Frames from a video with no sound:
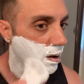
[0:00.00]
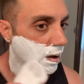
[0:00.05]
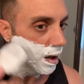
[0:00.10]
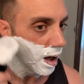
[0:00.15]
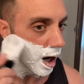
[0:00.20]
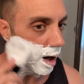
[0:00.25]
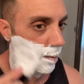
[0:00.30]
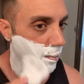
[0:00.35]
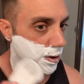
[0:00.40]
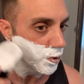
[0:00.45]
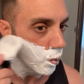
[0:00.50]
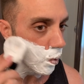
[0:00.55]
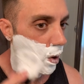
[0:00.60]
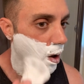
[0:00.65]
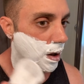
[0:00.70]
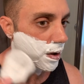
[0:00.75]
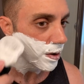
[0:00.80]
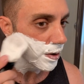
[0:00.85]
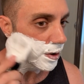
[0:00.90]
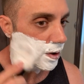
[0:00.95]
how much
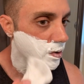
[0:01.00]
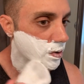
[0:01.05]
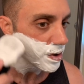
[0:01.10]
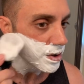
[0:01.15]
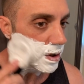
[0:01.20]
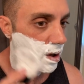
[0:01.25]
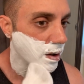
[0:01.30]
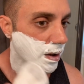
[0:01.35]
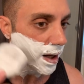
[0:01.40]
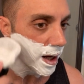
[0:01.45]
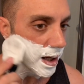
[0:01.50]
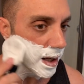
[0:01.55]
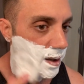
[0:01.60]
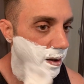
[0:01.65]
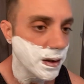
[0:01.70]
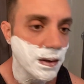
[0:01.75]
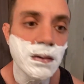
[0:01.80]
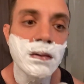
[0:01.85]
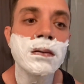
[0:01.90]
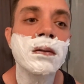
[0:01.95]
water you start
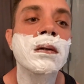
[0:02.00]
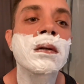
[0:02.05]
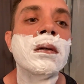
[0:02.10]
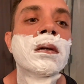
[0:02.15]
adding,